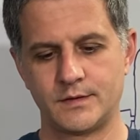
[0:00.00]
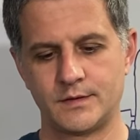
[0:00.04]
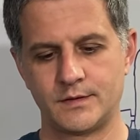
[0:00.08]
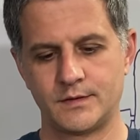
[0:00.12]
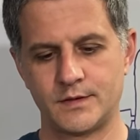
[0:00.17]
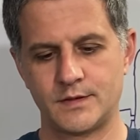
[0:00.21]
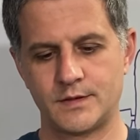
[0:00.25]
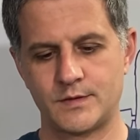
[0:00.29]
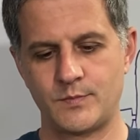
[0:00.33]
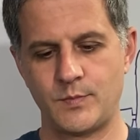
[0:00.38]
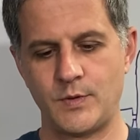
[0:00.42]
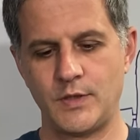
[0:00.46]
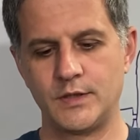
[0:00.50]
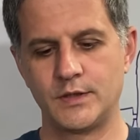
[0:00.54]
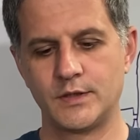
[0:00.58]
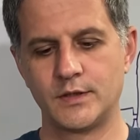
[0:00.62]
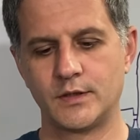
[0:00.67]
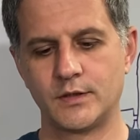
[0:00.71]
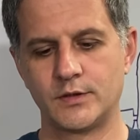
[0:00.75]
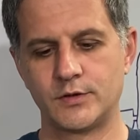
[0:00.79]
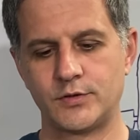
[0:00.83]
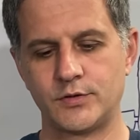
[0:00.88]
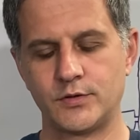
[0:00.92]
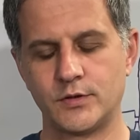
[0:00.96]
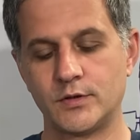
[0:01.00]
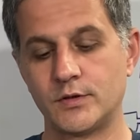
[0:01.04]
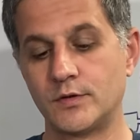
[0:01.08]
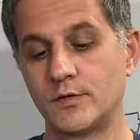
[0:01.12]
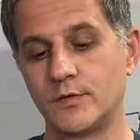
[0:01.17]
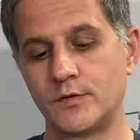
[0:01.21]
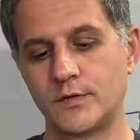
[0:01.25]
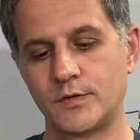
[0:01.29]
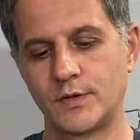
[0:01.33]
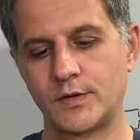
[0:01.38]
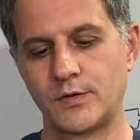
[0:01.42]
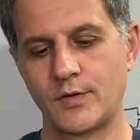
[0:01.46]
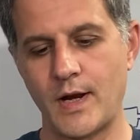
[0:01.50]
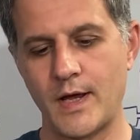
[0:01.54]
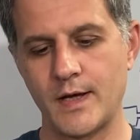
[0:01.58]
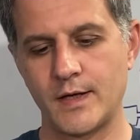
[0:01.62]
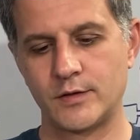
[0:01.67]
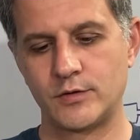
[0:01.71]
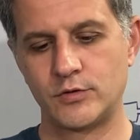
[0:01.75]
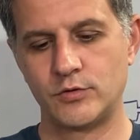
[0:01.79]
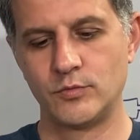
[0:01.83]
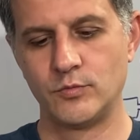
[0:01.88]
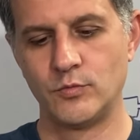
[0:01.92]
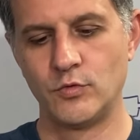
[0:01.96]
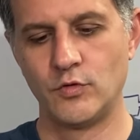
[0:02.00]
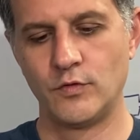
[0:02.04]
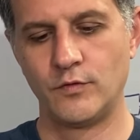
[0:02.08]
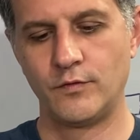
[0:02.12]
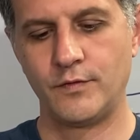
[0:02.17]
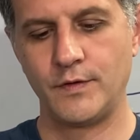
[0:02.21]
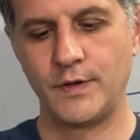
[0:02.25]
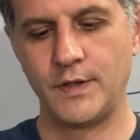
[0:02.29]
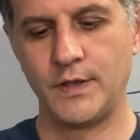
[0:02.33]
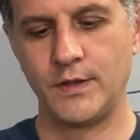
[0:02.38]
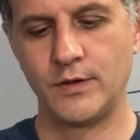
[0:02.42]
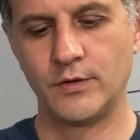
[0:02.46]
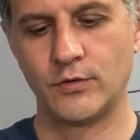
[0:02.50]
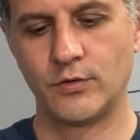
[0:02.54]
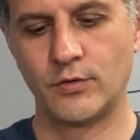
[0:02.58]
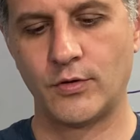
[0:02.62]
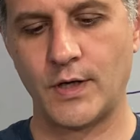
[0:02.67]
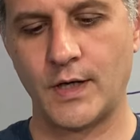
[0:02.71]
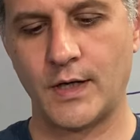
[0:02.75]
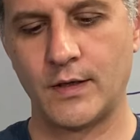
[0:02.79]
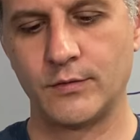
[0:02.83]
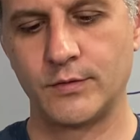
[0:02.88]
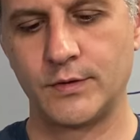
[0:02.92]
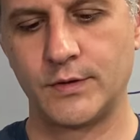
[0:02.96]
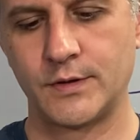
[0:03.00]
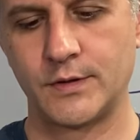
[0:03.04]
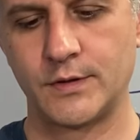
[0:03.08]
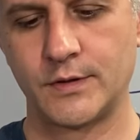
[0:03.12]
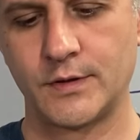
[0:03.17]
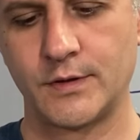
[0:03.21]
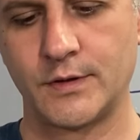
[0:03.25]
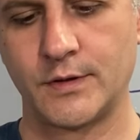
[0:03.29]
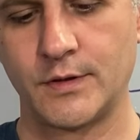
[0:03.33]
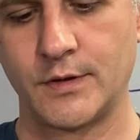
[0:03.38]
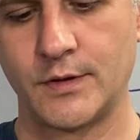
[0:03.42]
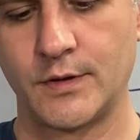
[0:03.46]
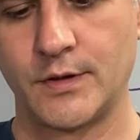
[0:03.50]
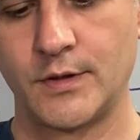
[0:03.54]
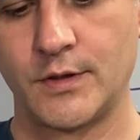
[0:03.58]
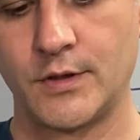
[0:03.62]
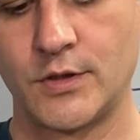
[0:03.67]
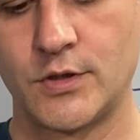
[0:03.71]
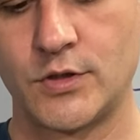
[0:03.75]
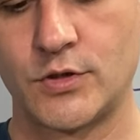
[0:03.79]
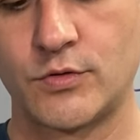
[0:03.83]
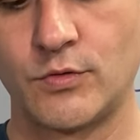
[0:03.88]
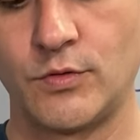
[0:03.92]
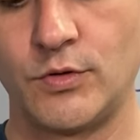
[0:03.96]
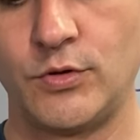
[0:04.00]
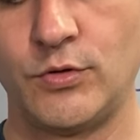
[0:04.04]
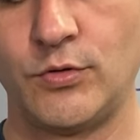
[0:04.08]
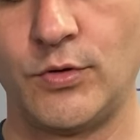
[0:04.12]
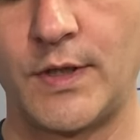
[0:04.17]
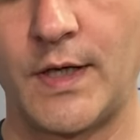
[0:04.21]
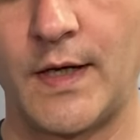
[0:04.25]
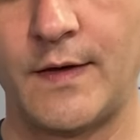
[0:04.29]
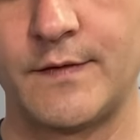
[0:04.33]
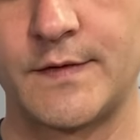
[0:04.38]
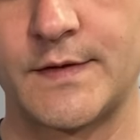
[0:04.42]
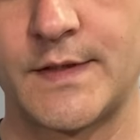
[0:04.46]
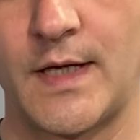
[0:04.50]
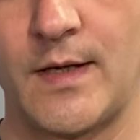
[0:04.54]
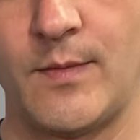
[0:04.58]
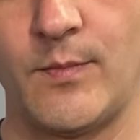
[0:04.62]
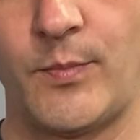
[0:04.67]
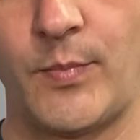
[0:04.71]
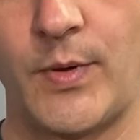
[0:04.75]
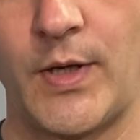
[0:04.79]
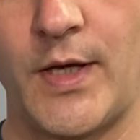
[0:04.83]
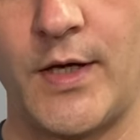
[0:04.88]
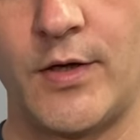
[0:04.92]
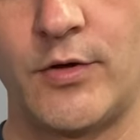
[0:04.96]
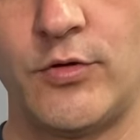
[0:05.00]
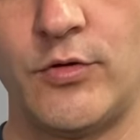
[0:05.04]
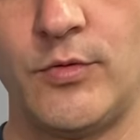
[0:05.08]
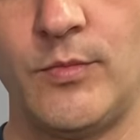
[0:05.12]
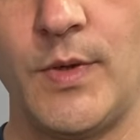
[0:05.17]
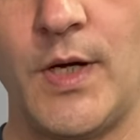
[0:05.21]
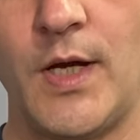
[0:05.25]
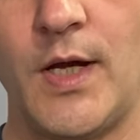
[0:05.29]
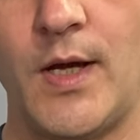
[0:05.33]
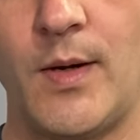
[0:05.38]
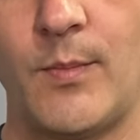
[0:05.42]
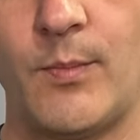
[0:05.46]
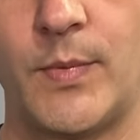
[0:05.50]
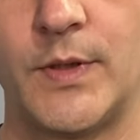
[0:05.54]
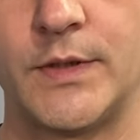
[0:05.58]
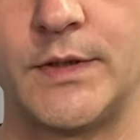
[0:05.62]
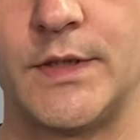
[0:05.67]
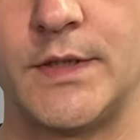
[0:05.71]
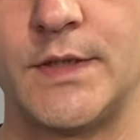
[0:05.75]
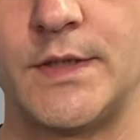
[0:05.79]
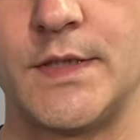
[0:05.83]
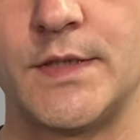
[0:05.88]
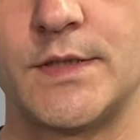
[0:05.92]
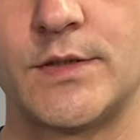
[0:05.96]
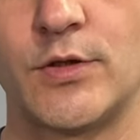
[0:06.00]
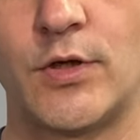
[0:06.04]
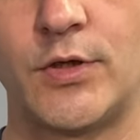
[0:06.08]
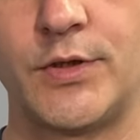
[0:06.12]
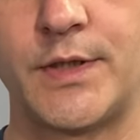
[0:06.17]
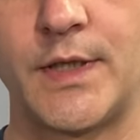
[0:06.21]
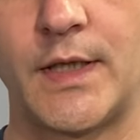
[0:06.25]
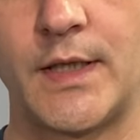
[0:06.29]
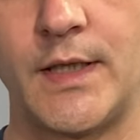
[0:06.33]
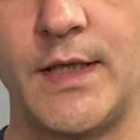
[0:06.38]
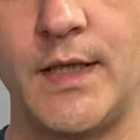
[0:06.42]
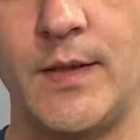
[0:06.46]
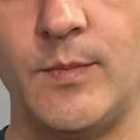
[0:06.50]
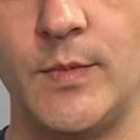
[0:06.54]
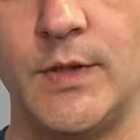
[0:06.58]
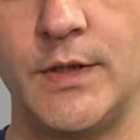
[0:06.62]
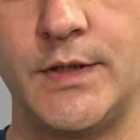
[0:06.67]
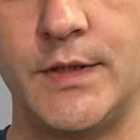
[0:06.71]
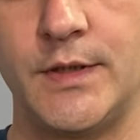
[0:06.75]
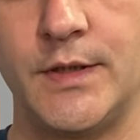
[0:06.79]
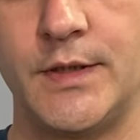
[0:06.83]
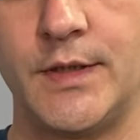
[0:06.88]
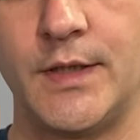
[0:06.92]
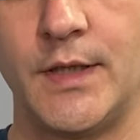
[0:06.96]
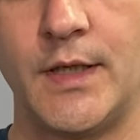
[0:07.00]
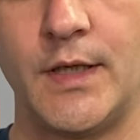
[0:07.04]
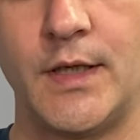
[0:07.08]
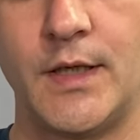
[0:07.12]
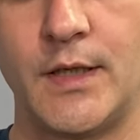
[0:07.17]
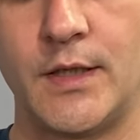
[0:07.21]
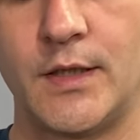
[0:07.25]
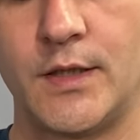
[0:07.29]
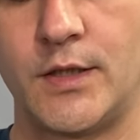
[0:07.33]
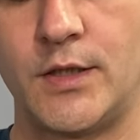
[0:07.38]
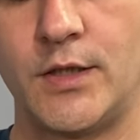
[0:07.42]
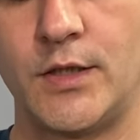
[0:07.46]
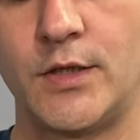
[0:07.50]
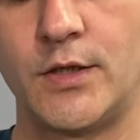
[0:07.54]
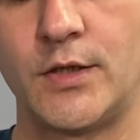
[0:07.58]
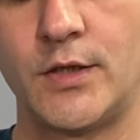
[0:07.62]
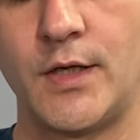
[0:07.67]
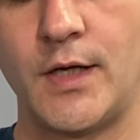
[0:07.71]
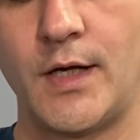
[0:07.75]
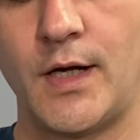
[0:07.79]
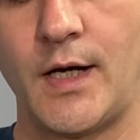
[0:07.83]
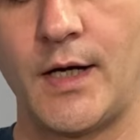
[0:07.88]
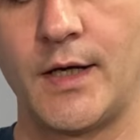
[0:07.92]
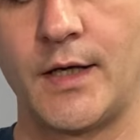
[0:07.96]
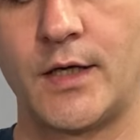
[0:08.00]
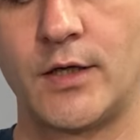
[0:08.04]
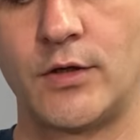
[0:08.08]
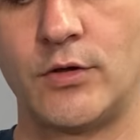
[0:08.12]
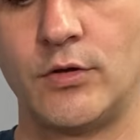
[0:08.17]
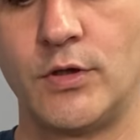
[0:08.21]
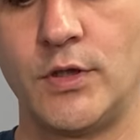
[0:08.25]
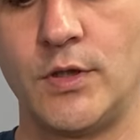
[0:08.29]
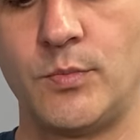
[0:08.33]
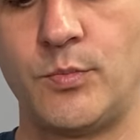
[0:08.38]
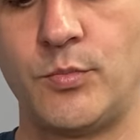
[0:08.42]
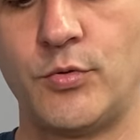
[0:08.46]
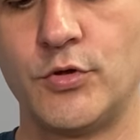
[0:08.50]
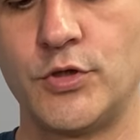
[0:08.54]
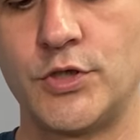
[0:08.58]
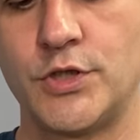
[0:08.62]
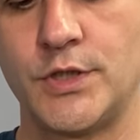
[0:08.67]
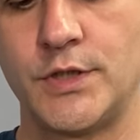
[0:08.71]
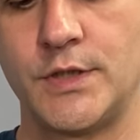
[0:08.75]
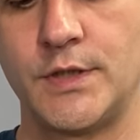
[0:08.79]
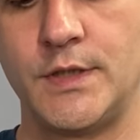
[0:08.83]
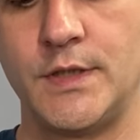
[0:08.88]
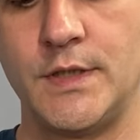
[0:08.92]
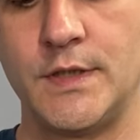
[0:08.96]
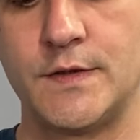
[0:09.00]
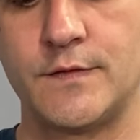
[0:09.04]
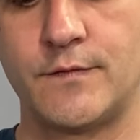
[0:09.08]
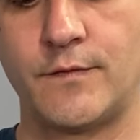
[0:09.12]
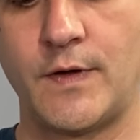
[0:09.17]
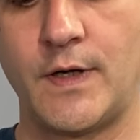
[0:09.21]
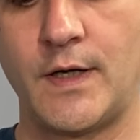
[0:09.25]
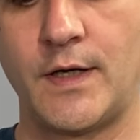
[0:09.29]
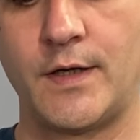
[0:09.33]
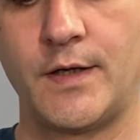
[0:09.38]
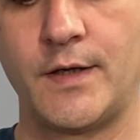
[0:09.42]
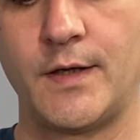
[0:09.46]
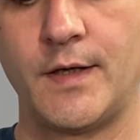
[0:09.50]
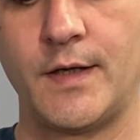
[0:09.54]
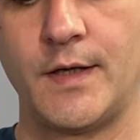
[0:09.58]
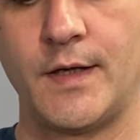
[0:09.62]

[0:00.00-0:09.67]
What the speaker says: spindle crank to move in or out. So we do have some playroom, but it is not unlimited. Here I can only push it this far.